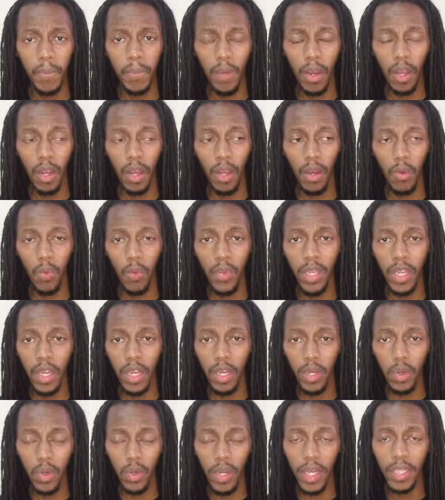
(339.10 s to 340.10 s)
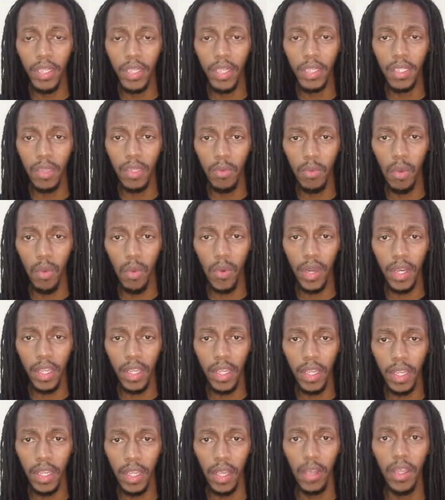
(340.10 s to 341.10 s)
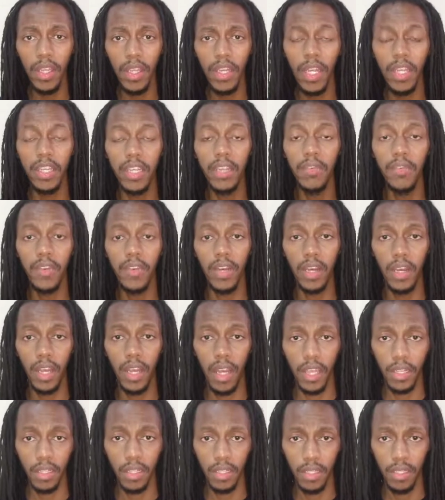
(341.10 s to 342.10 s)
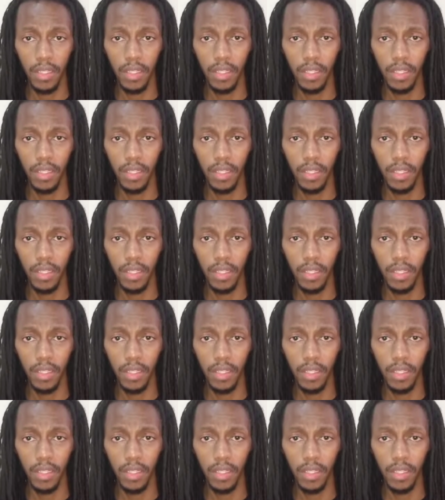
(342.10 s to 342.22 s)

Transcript: uh, we can look at Azimio One Kenya in a different light.